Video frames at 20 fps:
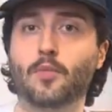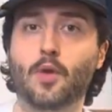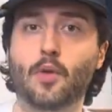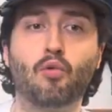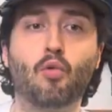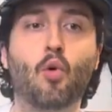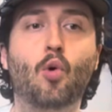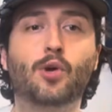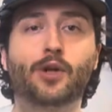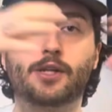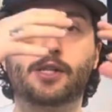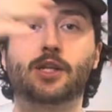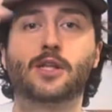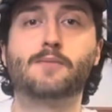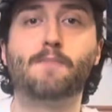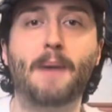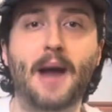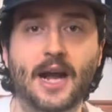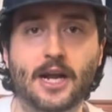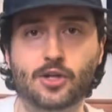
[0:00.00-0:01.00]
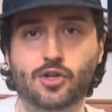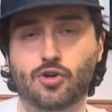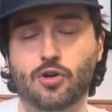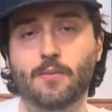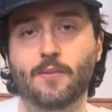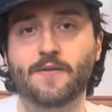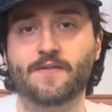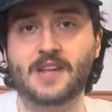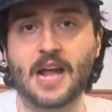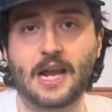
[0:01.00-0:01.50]
broader
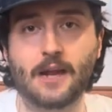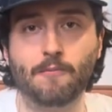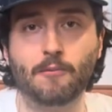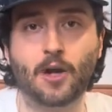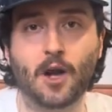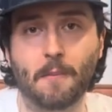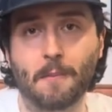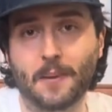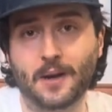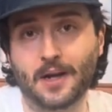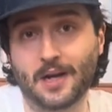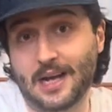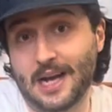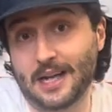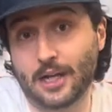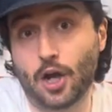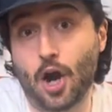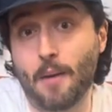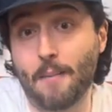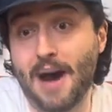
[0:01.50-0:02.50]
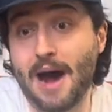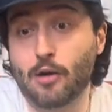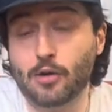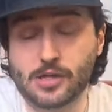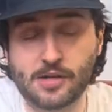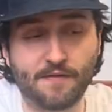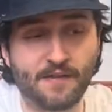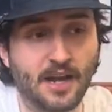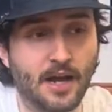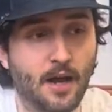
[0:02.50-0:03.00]
spectrum of denim can come
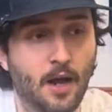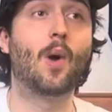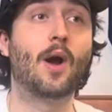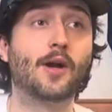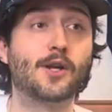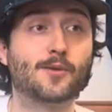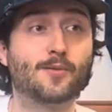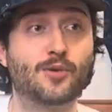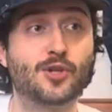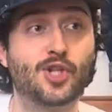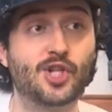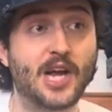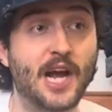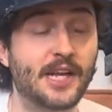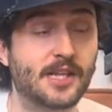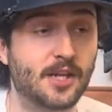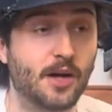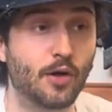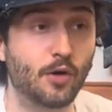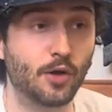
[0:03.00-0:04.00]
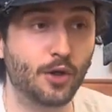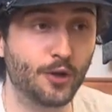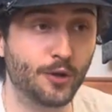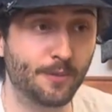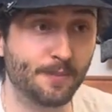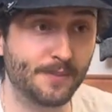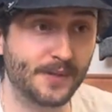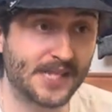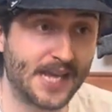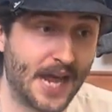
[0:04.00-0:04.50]
out of it, whereas projectile
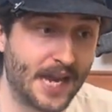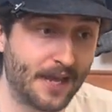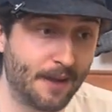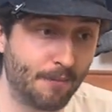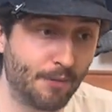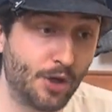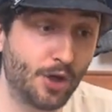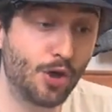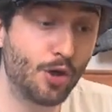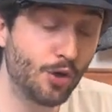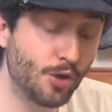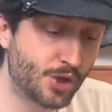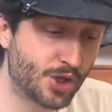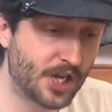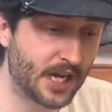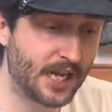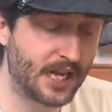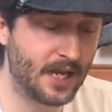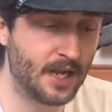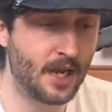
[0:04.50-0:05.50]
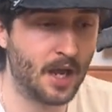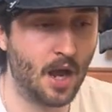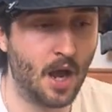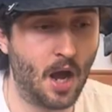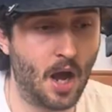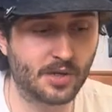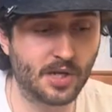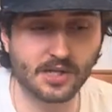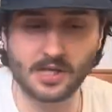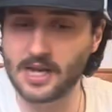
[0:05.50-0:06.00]
loom denim usually
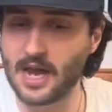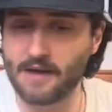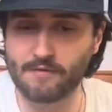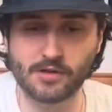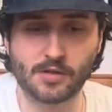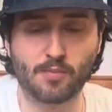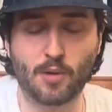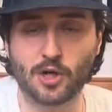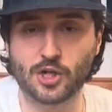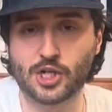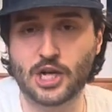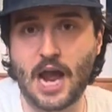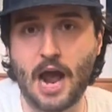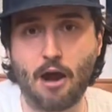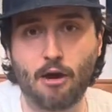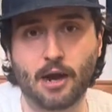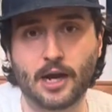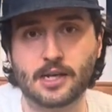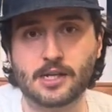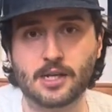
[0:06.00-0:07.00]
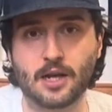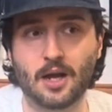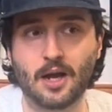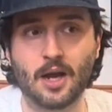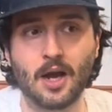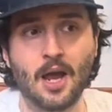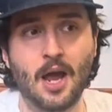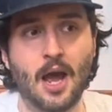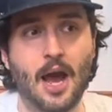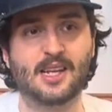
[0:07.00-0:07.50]
doesn't have as much character,
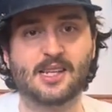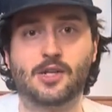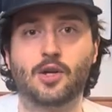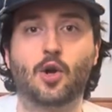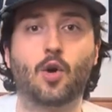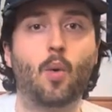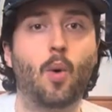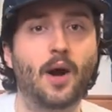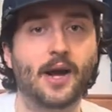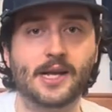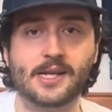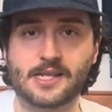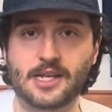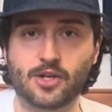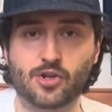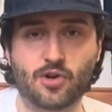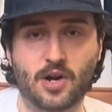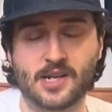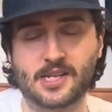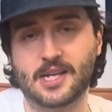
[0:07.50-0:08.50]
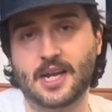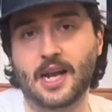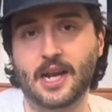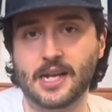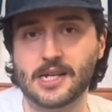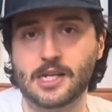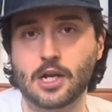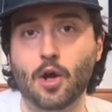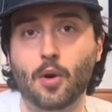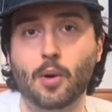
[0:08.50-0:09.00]
isn't quite as interesting, and
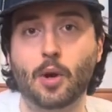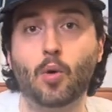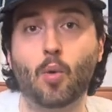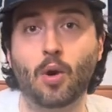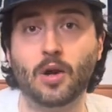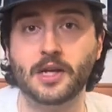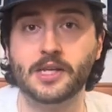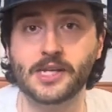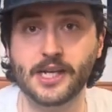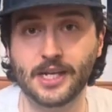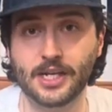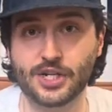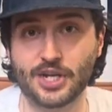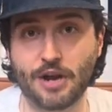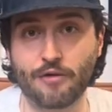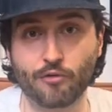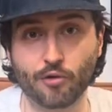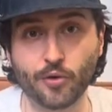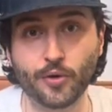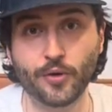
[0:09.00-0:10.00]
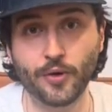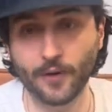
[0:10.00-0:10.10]
is lower quality in general.